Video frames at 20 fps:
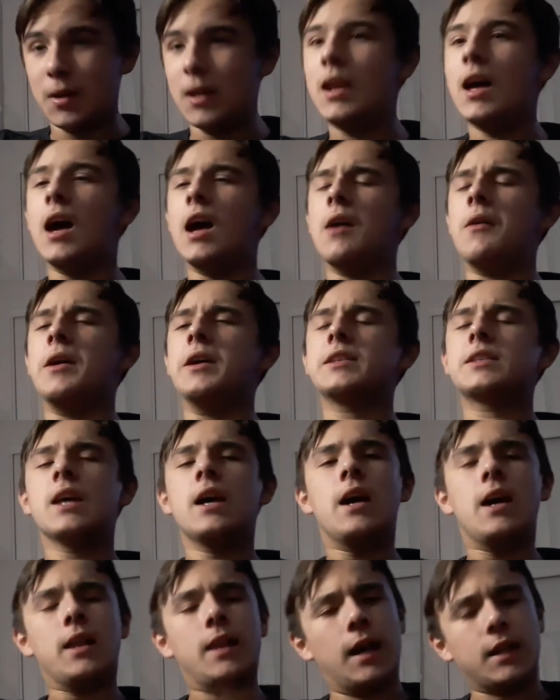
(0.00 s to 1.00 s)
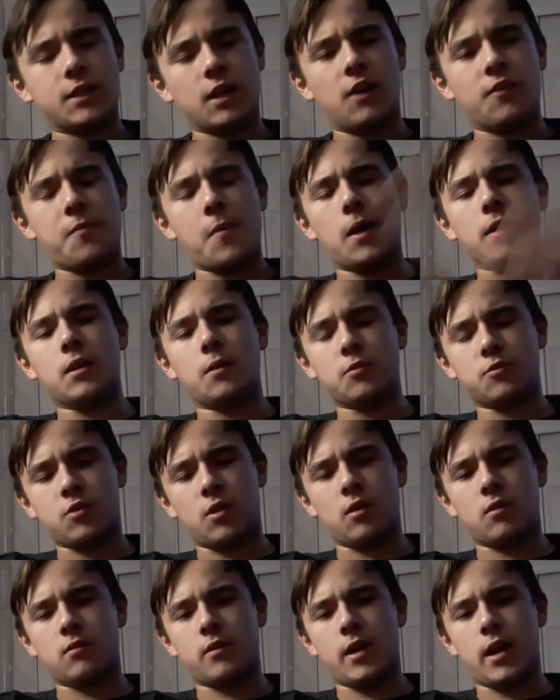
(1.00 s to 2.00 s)
But anyways, that's all for my double
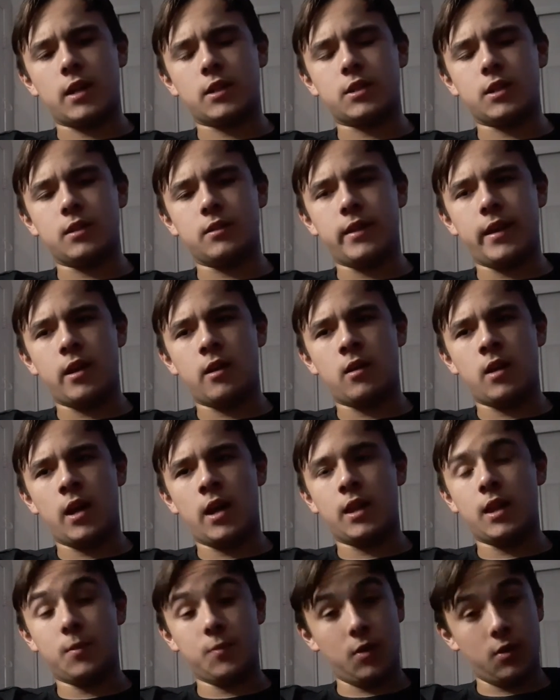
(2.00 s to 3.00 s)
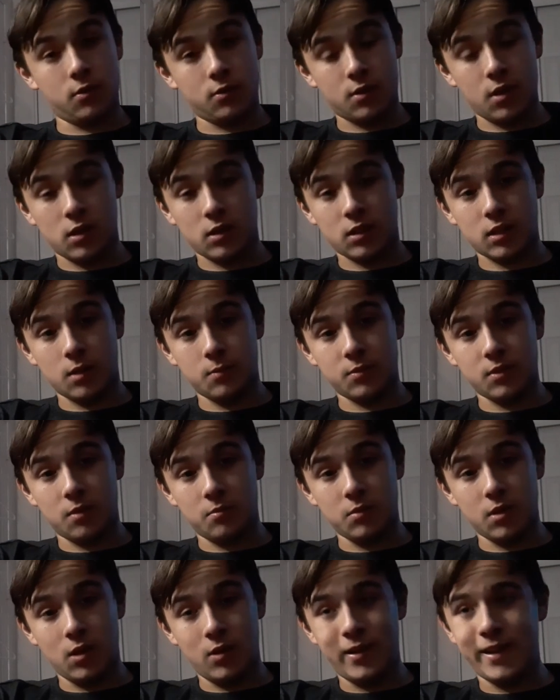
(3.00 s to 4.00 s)
trailer reaction. There, uh, let me know your thoughts. Comment
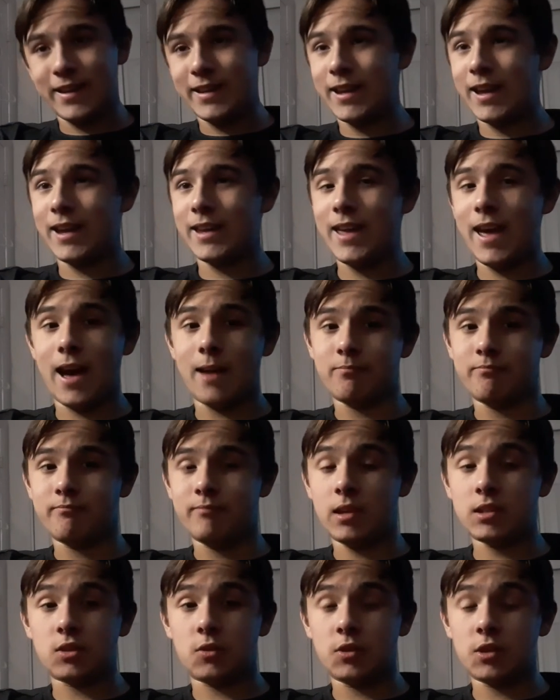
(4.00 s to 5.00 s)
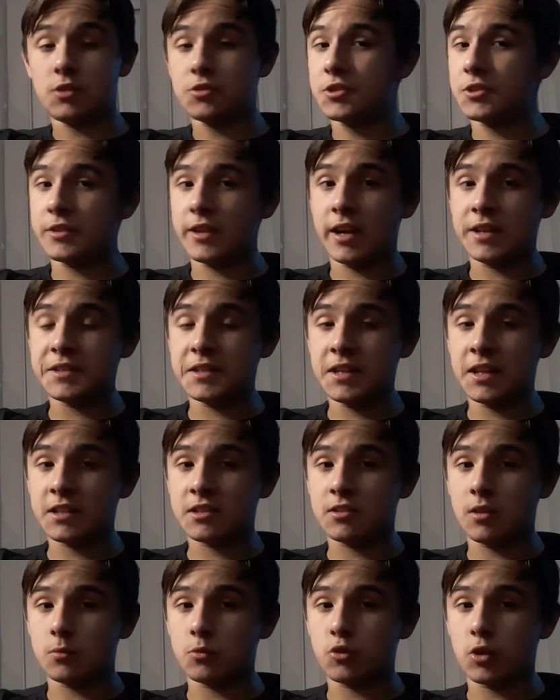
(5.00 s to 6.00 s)
down below, and uh, yeah, as always, I'll see you guys in the
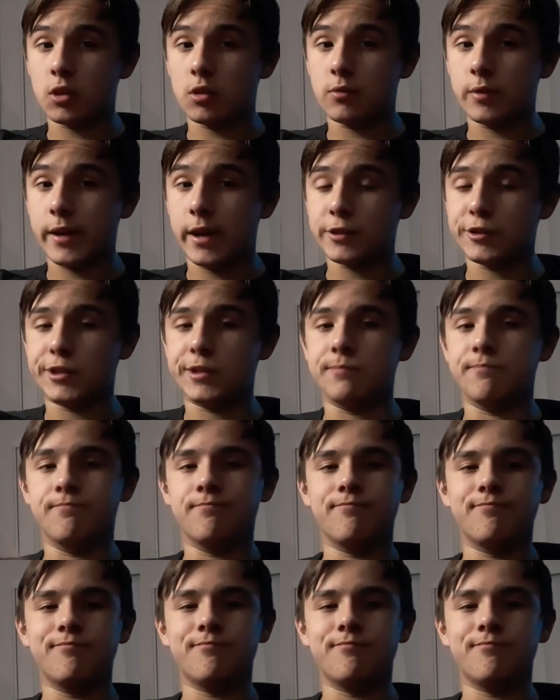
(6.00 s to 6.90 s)
next double trailer reaction.